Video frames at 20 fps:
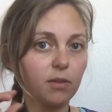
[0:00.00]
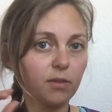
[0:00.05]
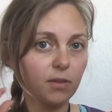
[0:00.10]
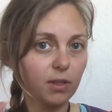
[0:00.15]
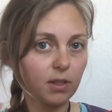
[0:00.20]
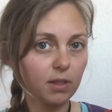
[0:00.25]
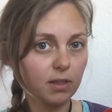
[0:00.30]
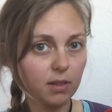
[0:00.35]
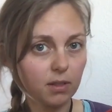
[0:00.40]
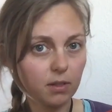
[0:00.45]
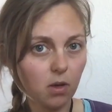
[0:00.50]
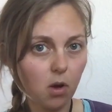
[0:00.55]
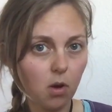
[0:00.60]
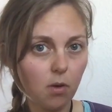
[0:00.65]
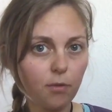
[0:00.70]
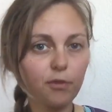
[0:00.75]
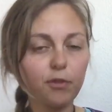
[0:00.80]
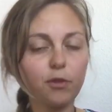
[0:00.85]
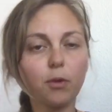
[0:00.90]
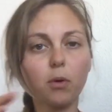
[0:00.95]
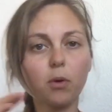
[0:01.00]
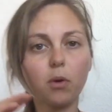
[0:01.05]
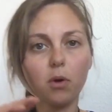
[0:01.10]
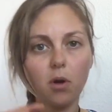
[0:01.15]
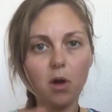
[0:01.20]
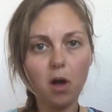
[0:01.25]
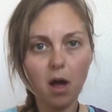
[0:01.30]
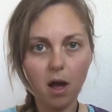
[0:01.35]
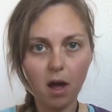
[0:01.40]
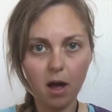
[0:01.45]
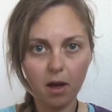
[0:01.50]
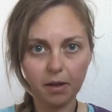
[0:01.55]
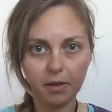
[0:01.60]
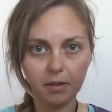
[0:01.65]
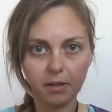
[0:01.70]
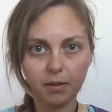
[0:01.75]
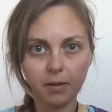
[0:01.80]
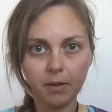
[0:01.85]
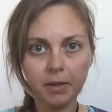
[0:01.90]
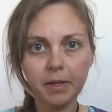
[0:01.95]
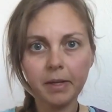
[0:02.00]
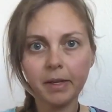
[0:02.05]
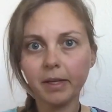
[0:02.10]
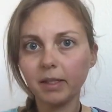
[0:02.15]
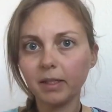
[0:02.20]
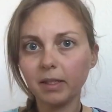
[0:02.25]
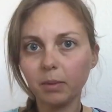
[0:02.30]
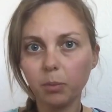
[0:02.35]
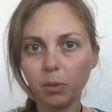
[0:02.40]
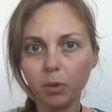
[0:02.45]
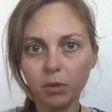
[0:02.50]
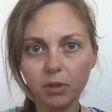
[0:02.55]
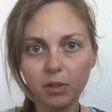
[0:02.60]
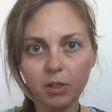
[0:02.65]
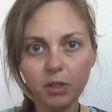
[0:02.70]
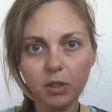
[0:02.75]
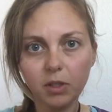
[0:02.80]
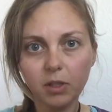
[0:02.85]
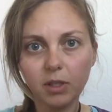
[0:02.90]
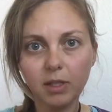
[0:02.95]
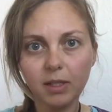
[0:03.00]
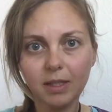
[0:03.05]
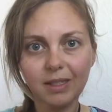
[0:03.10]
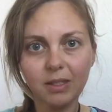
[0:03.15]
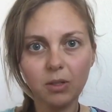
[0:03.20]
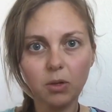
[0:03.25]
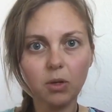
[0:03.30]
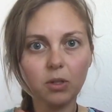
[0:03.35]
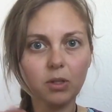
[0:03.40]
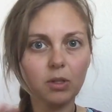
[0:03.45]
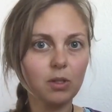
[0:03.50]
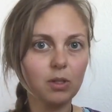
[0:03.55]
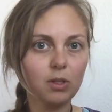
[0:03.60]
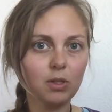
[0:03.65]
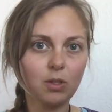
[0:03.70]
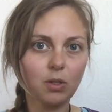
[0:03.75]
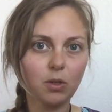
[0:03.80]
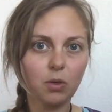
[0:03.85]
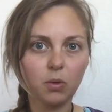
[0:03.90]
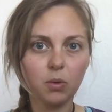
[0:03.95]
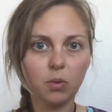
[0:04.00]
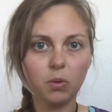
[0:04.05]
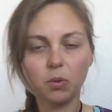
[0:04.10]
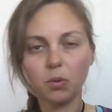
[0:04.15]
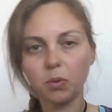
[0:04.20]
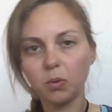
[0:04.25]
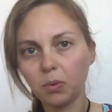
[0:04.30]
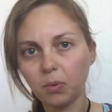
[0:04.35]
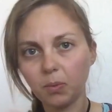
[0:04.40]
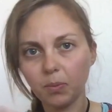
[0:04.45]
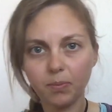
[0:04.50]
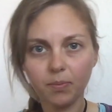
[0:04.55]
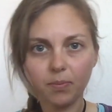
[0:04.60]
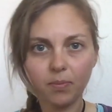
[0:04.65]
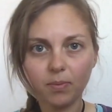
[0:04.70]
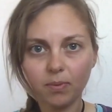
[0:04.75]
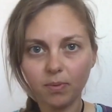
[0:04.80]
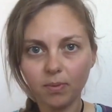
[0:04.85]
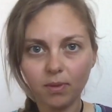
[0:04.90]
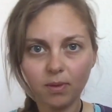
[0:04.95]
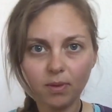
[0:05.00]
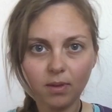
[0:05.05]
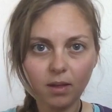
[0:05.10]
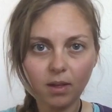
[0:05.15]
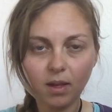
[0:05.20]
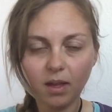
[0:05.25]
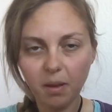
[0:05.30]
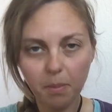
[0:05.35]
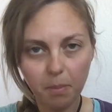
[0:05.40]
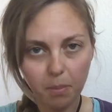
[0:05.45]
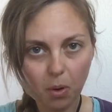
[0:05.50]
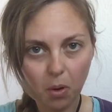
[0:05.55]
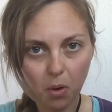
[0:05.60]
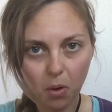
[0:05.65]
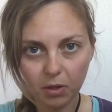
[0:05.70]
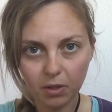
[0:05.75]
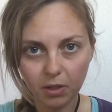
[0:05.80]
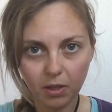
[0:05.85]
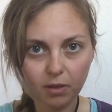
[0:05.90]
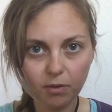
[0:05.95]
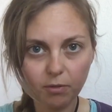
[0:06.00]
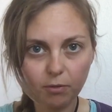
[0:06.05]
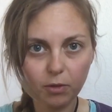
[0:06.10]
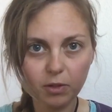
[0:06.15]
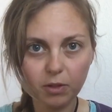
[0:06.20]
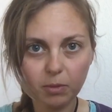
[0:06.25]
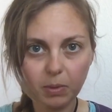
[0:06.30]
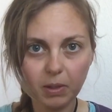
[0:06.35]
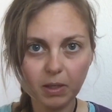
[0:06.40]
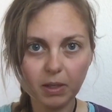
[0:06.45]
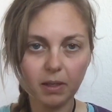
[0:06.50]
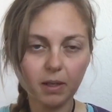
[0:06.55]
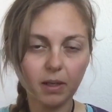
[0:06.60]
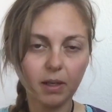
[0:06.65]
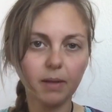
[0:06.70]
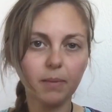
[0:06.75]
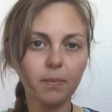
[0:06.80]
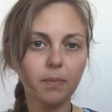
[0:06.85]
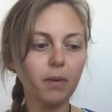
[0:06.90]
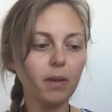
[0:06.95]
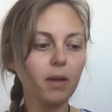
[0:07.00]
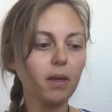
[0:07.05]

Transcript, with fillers: if it's soft or hard. The position is not so important for the beginning.